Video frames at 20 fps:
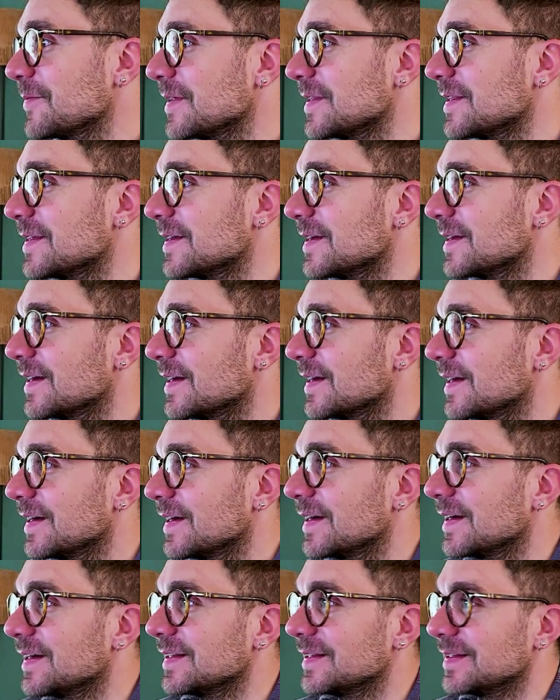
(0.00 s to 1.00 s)
but
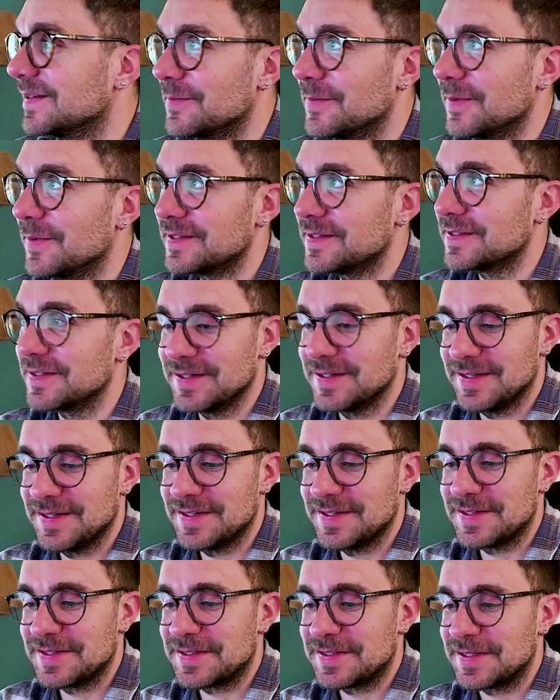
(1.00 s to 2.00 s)
the button
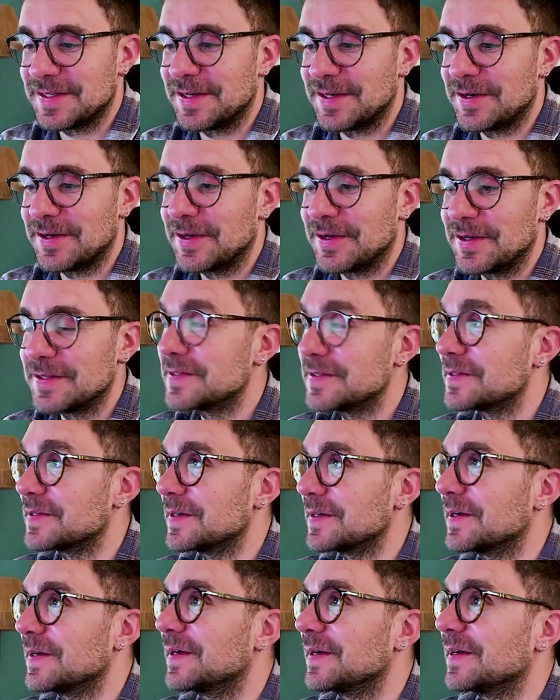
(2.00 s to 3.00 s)
is still not
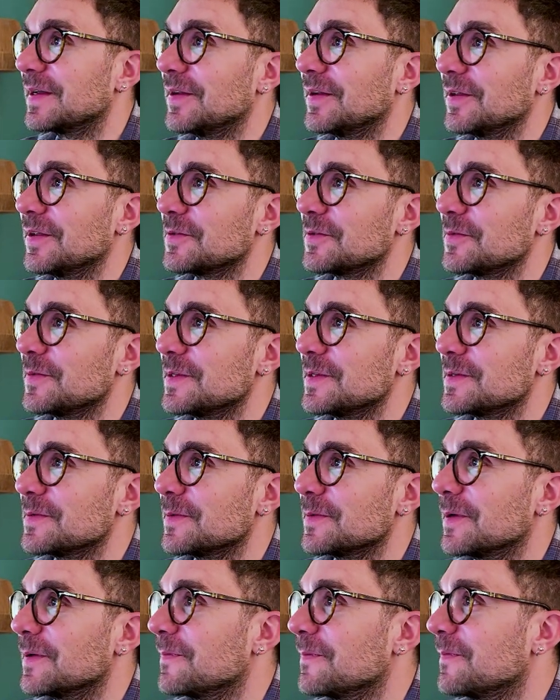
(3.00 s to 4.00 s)
visible.